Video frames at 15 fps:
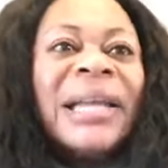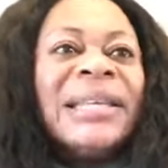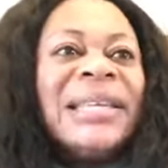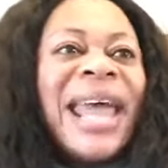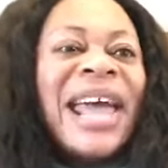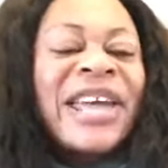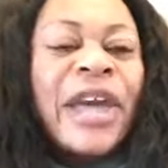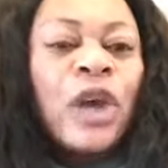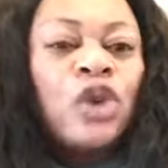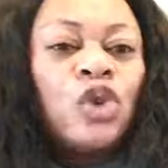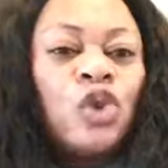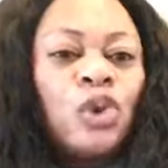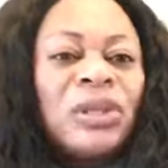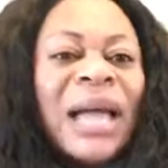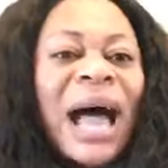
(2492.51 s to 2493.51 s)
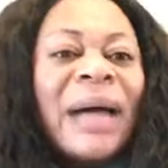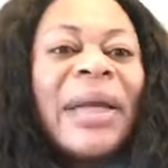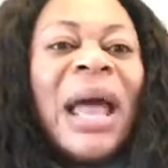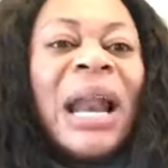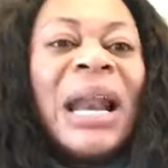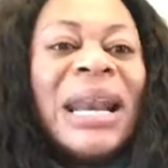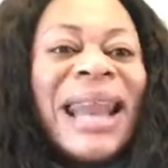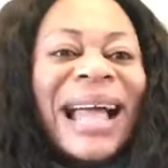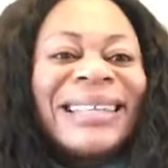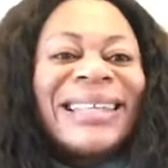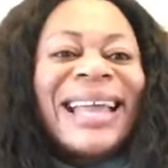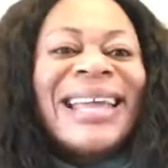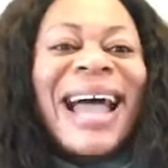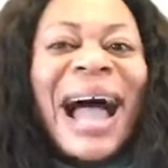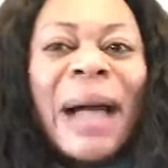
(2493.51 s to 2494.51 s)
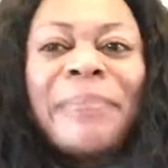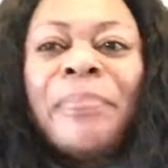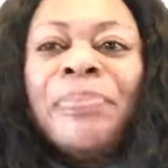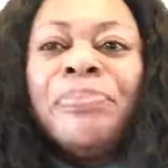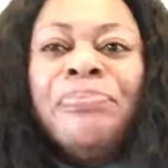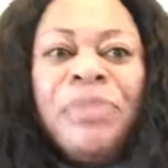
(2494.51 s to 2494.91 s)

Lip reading: nekezuta, lataya,